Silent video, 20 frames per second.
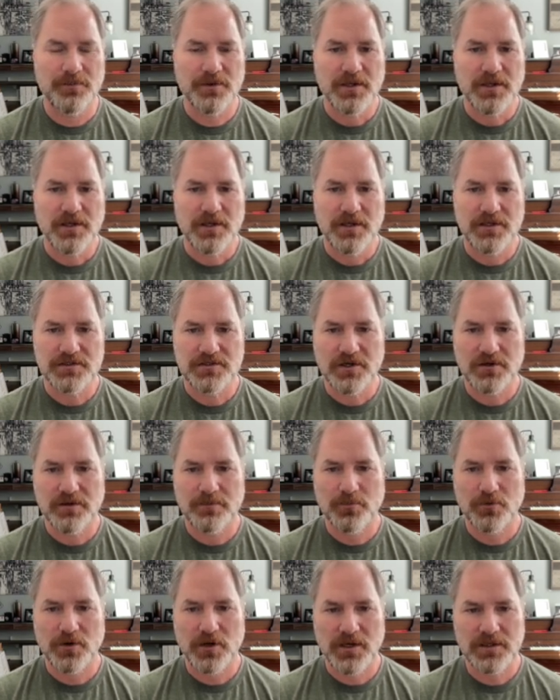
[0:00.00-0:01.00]
It started
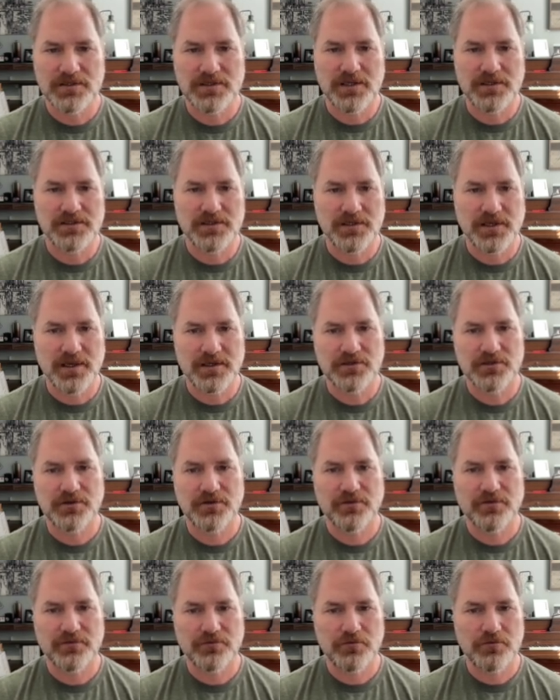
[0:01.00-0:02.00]
processing actually
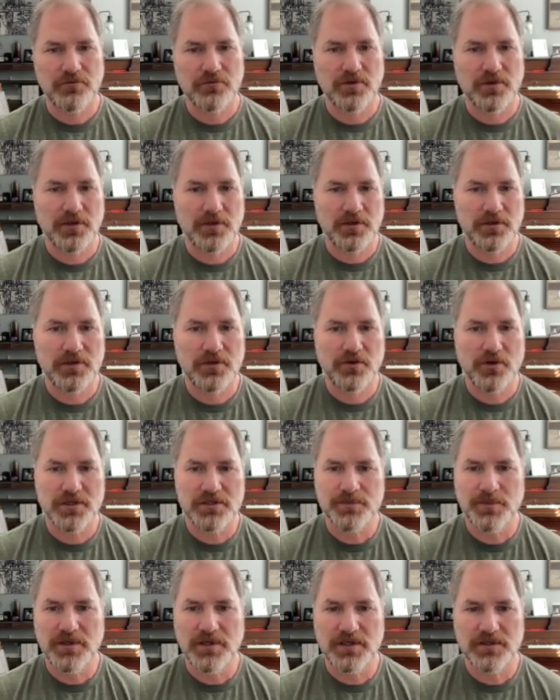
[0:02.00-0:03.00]
through the
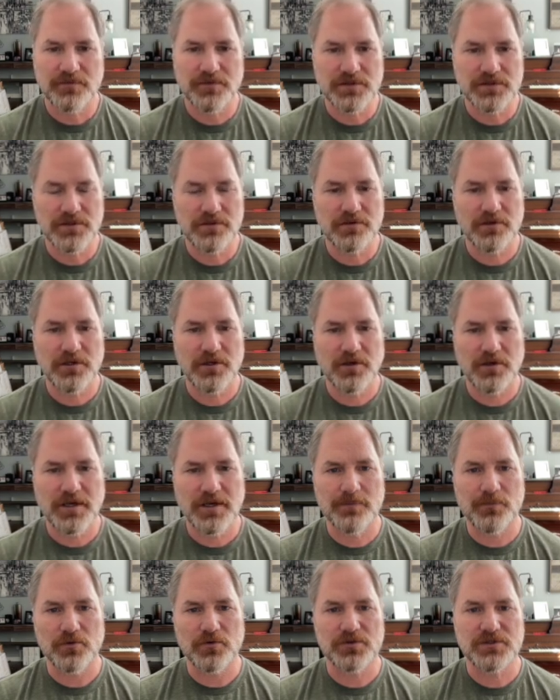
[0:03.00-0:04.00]
USPS facility on
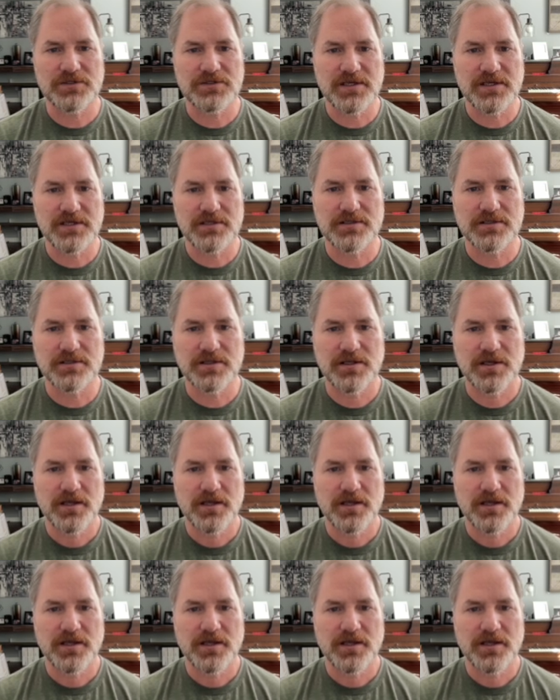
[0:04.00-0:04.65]
April 6th.